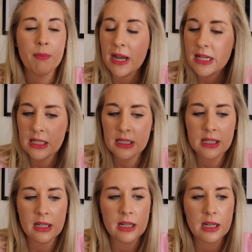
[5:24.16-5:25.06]
Basic
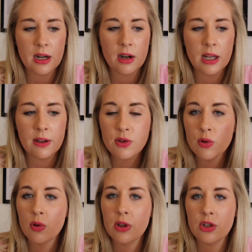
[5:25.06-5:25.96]
skincare, gives
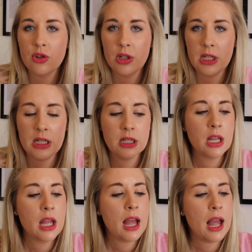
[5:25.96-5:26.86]
you all that you need,
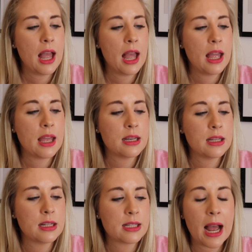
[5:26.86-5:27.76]
and
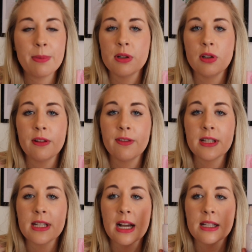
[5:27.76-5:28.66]
it is absolutely
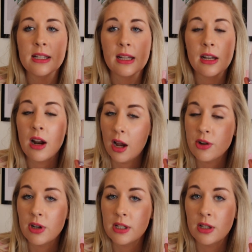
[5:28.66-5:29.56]
fantastic in
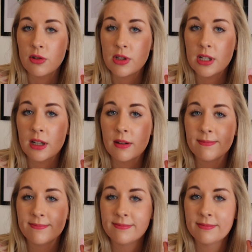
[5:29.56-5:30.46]
hydrating your skin.
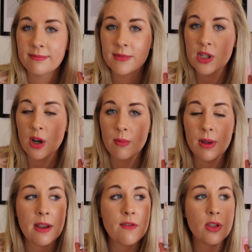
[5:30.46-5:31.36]
So
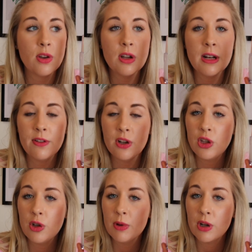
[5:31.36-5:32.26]
even though you live in a
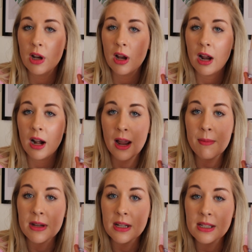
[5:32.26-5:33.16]
humid
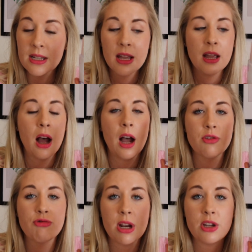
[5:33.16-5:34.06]
climate,
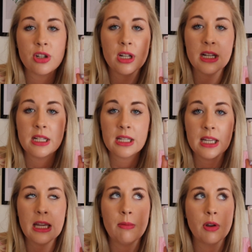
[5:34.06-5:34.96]
hydration is
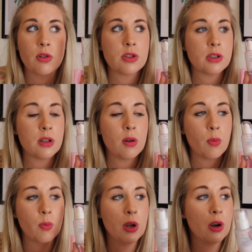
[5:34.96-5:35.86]
key, because
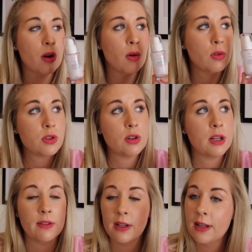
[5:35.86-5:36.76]
we are also
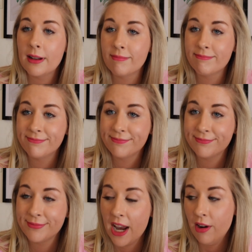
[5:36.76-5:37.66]
living in
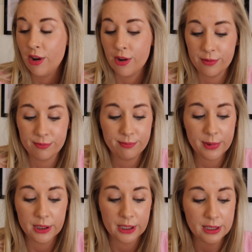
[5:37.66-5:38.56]
aircon
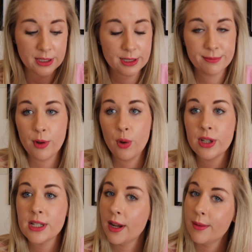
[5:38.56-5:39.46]
buildings all
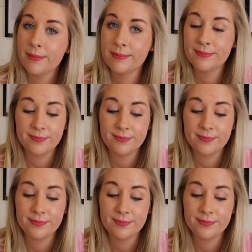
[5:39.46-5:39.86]
the time.